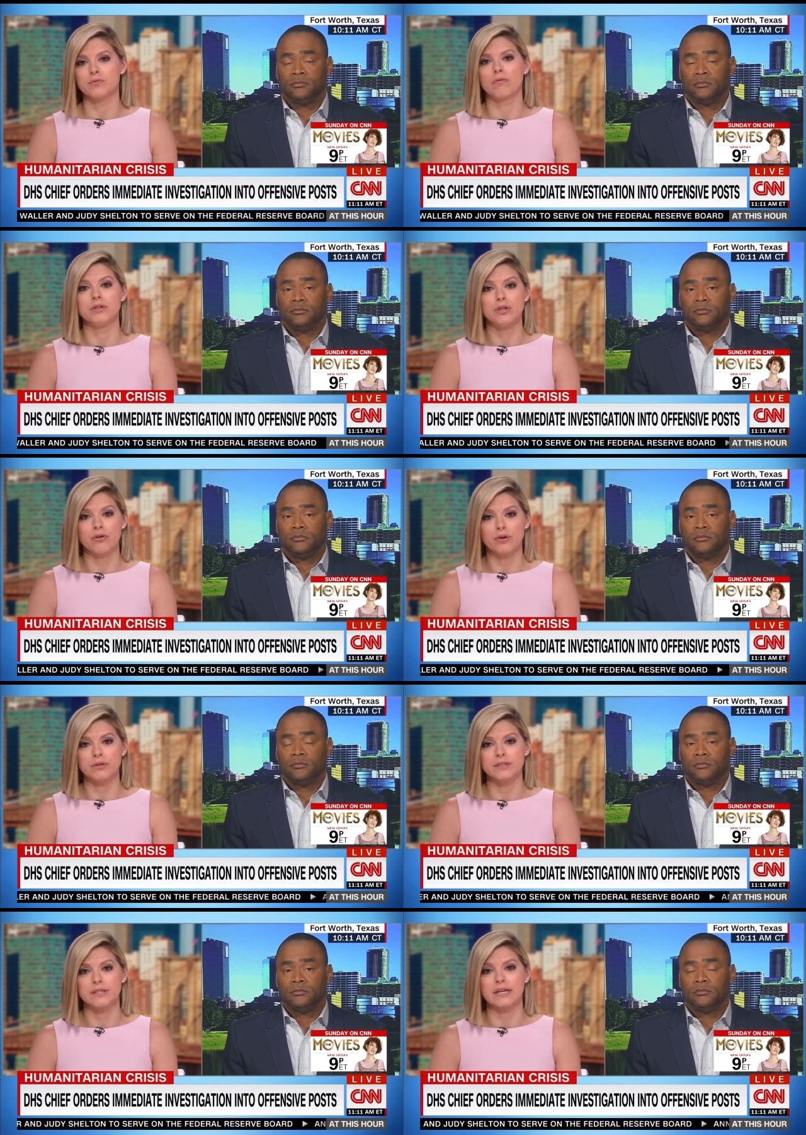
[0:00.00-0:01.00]
Speaker 1: What we don't
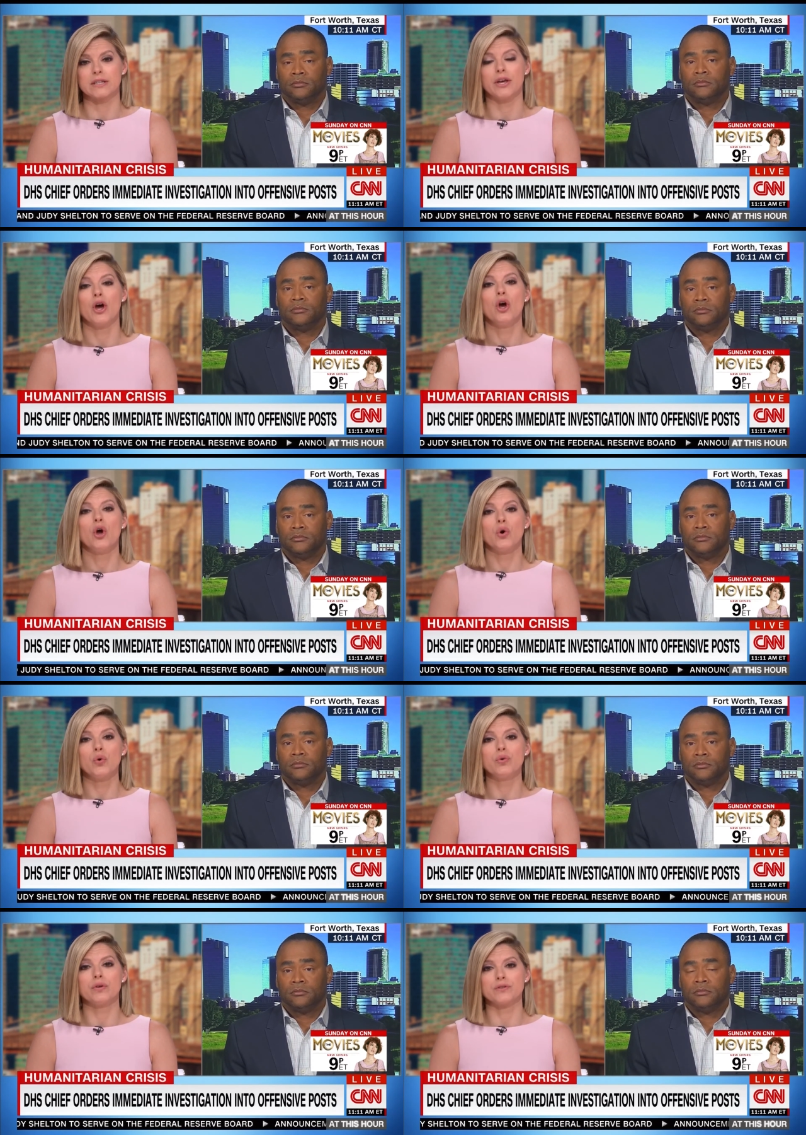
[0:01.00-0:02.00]
know exactly
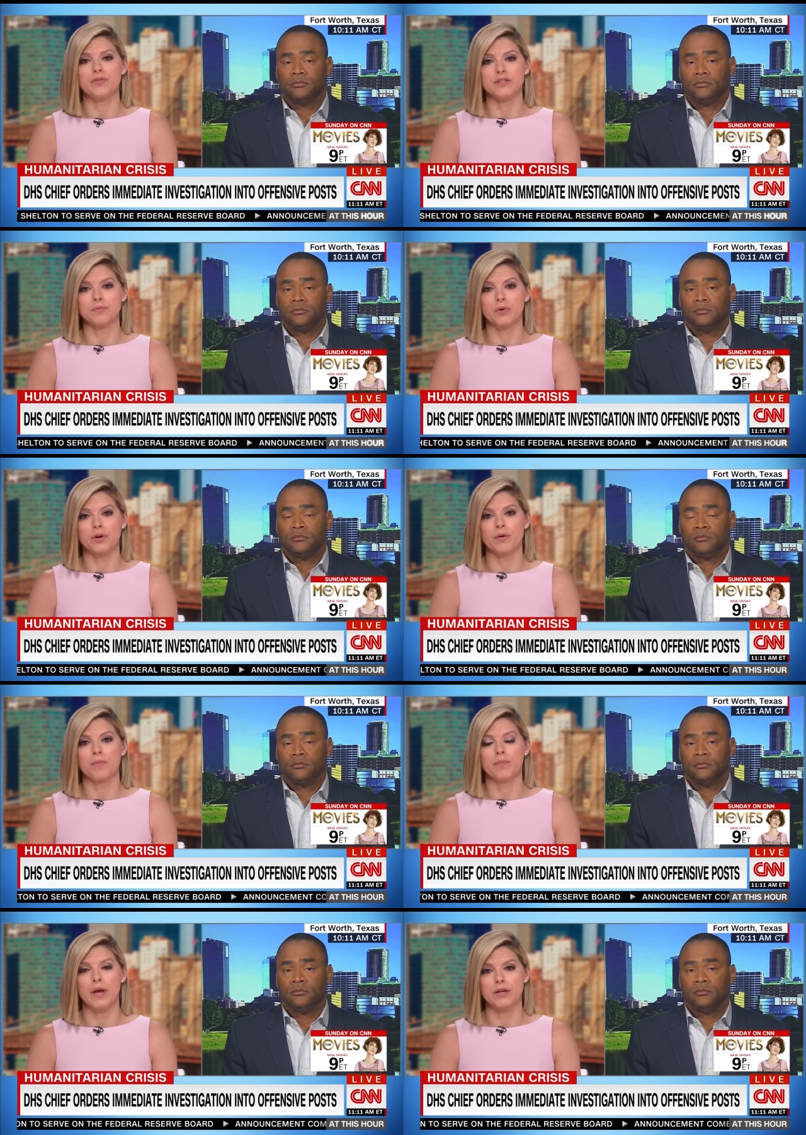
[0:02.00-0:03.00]
who those Facebook
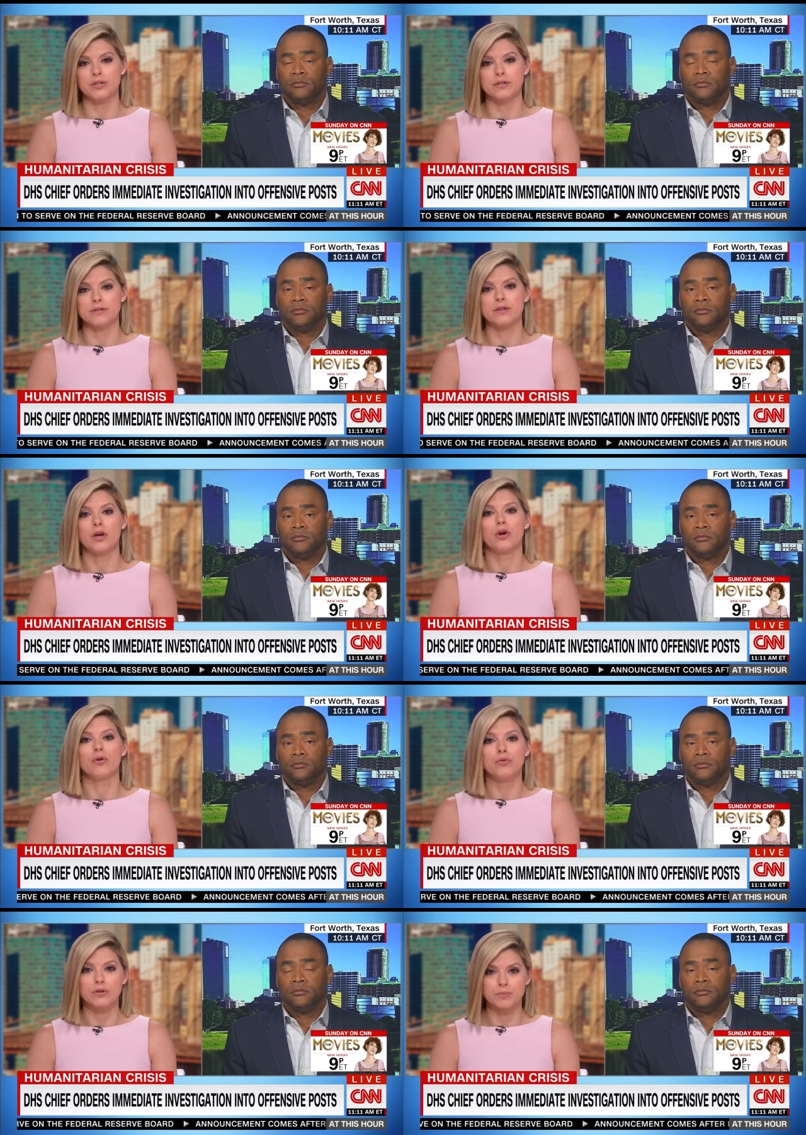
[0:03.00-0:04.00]
pages
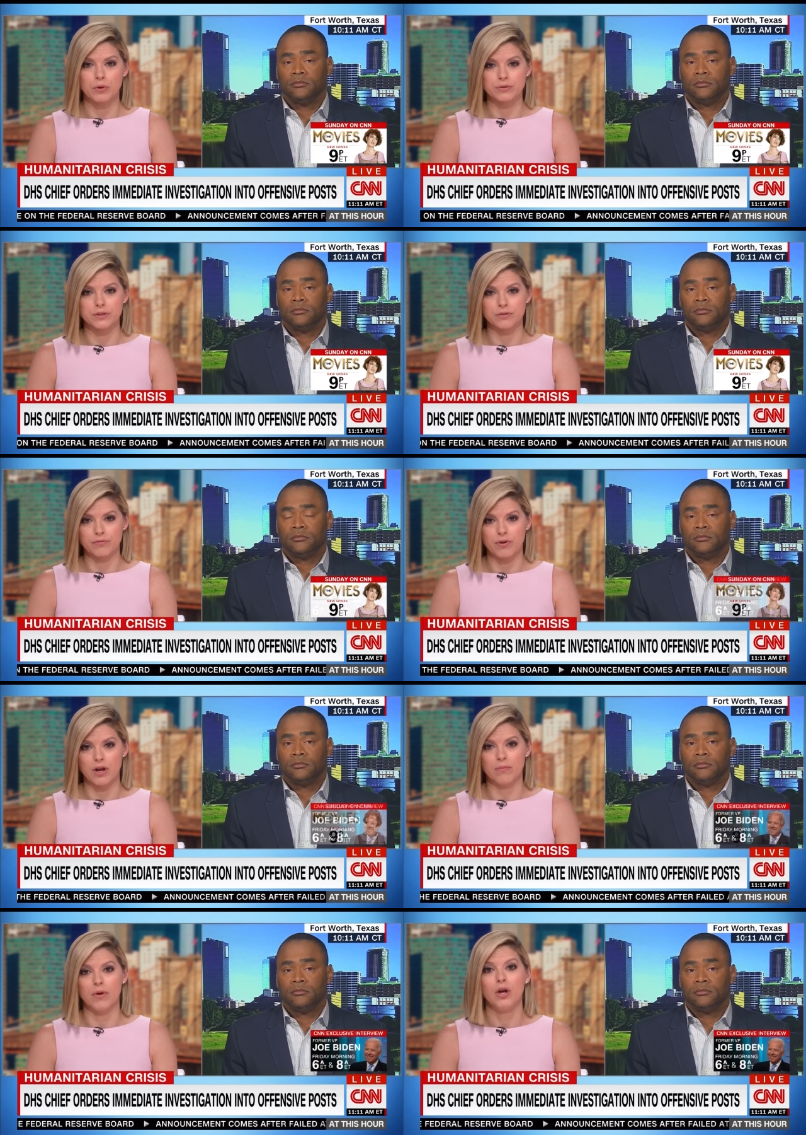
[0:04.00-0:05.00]
who those postings are
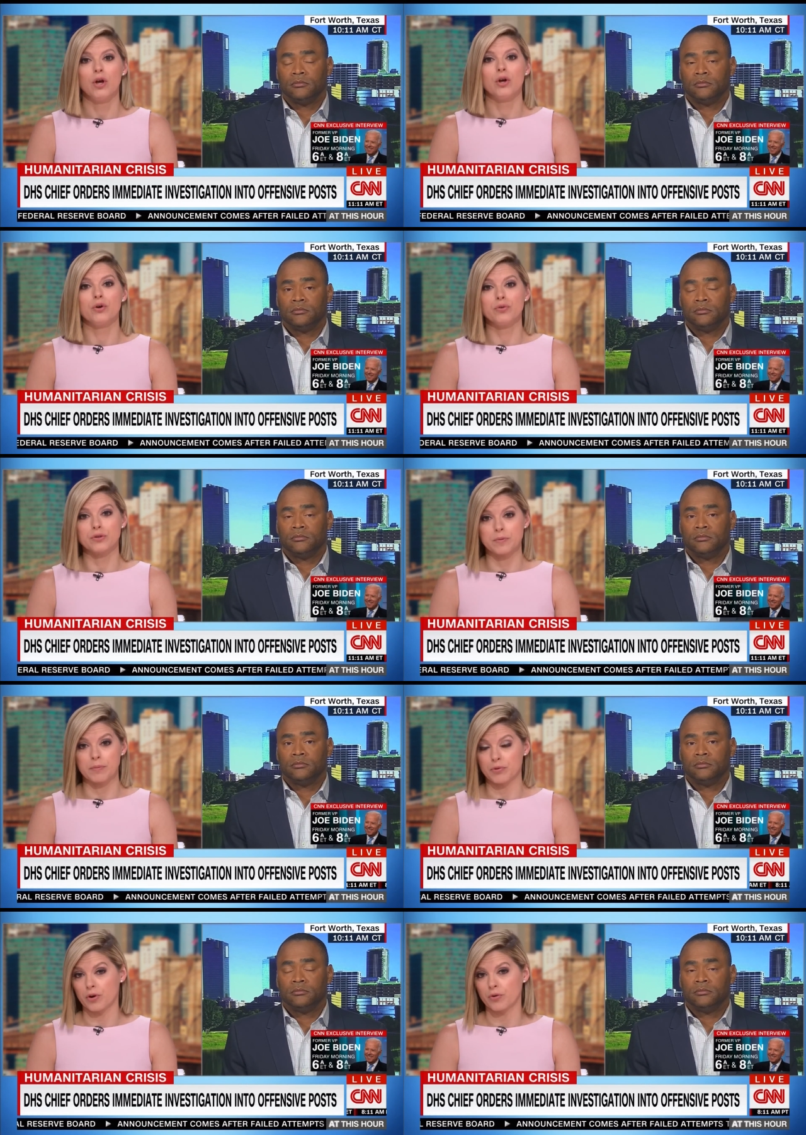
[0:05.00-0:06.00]
from, who those
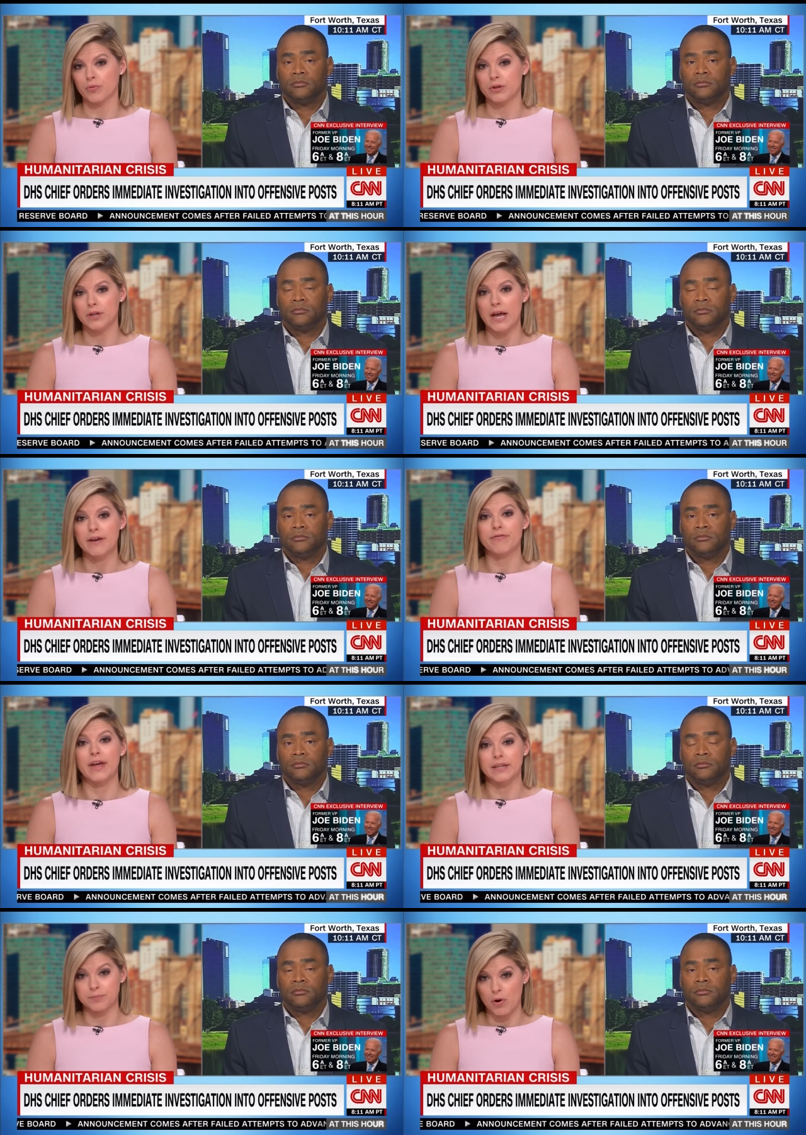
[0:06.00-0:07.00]
people are in real life.
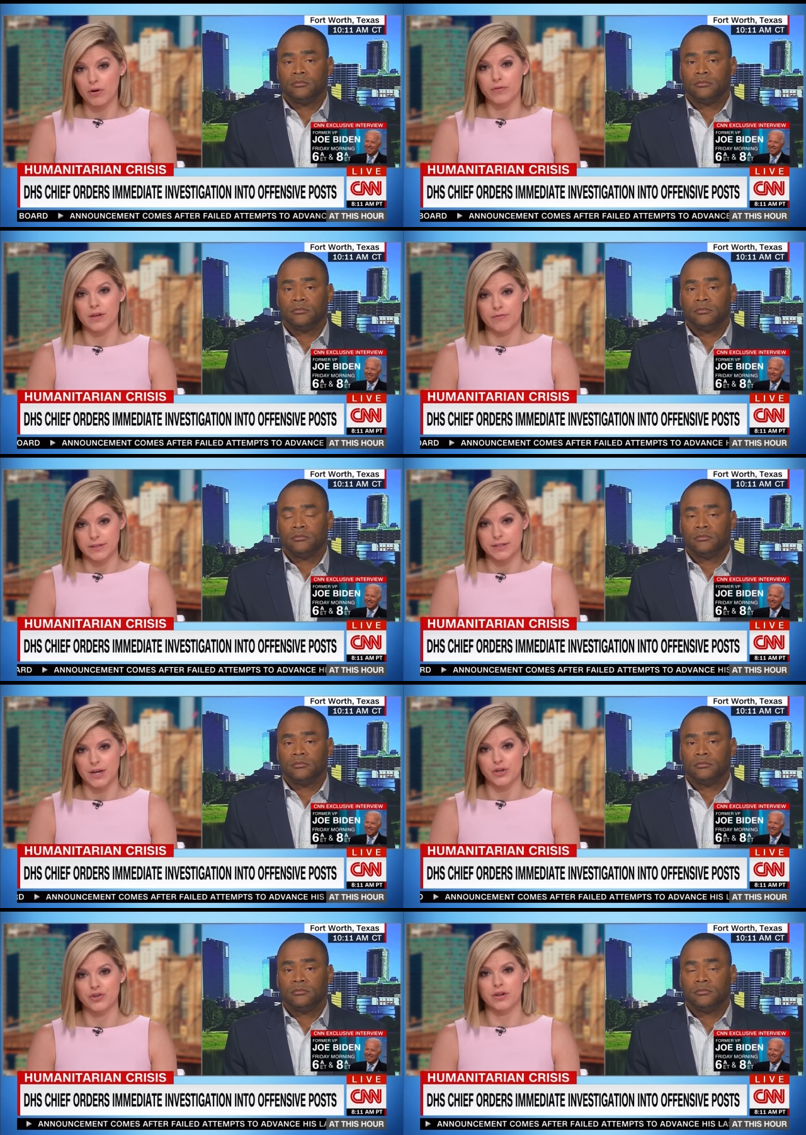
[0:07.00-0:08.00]
That is part of the
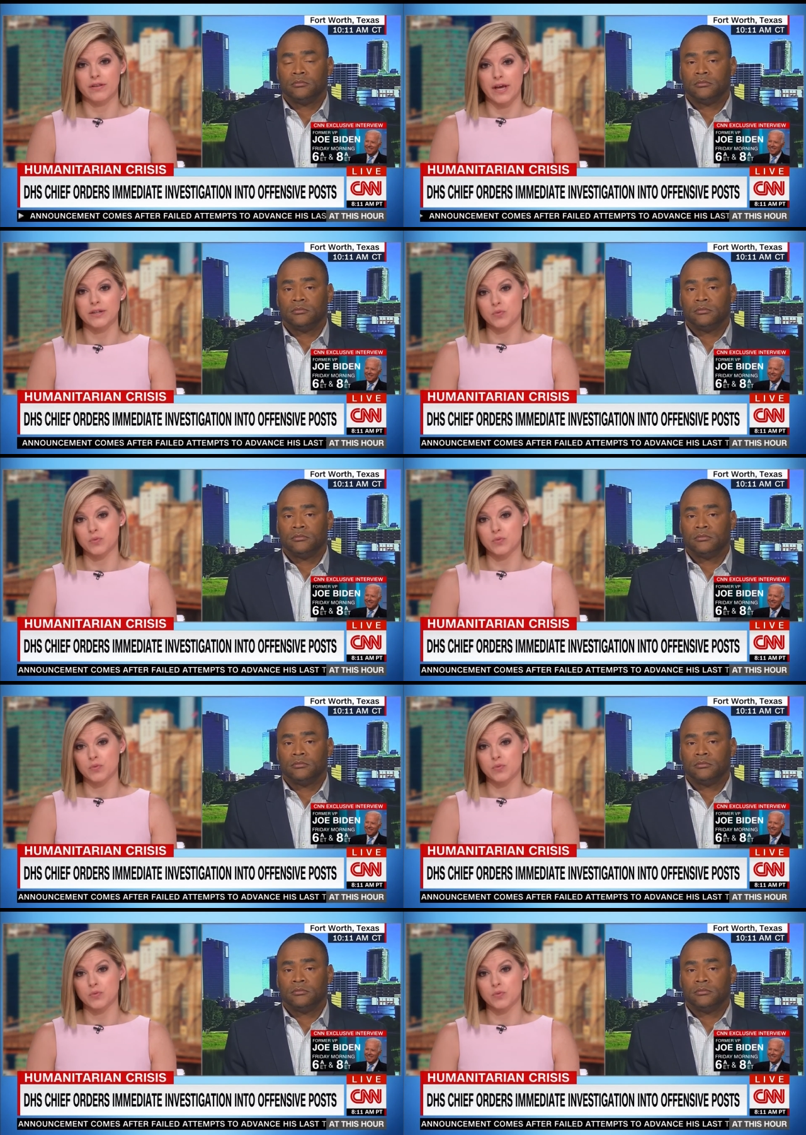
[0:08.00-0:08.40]
investigation, and that is